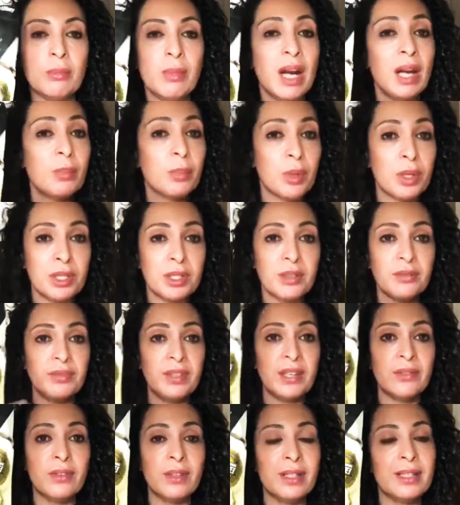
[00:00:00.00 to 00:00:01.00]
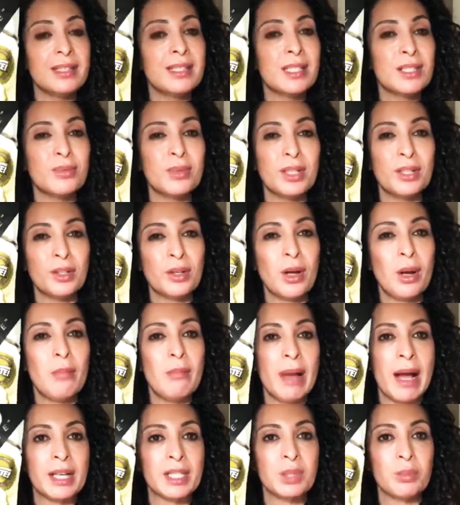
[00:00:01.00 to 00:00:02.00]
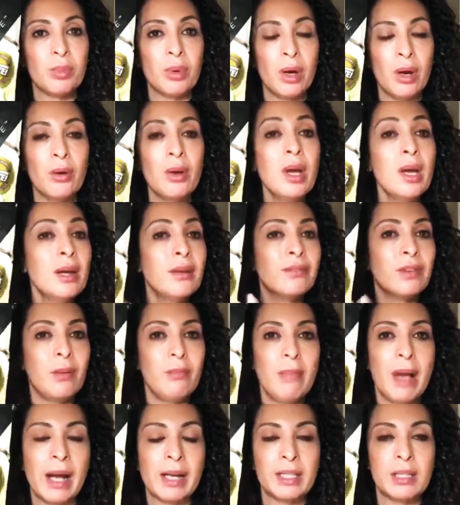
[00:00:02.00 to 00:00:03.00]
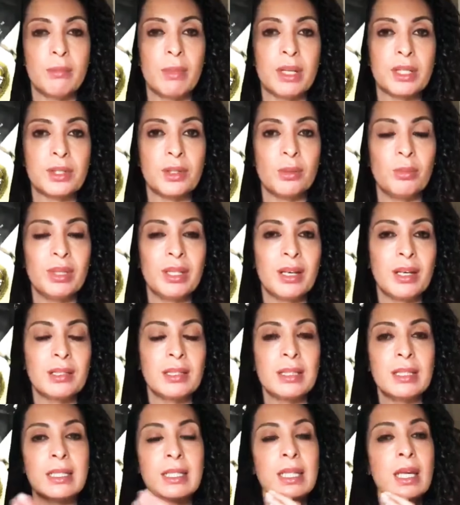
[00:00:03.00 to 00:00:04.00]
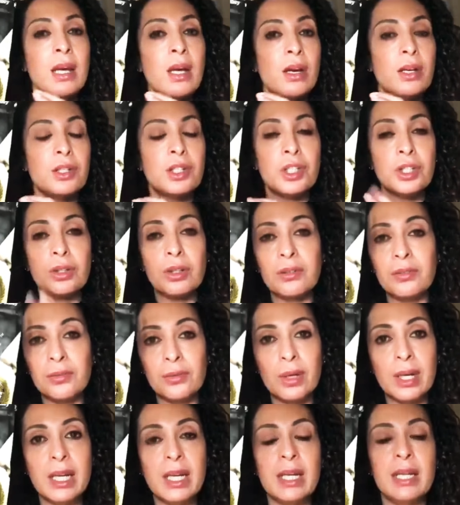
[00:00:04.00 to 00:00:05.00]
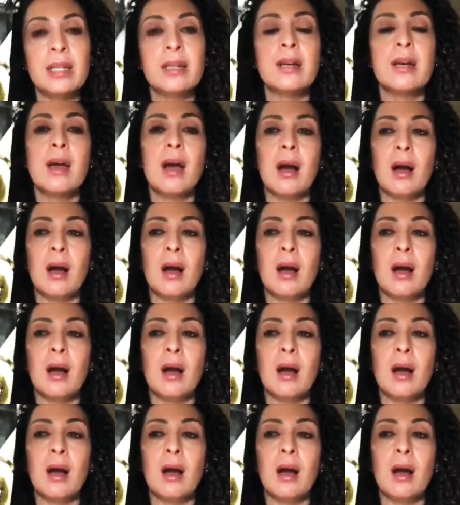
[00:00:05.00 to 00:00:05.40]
My personal favorite is this one here called Max Pro from Max Muscle because it's sugar free.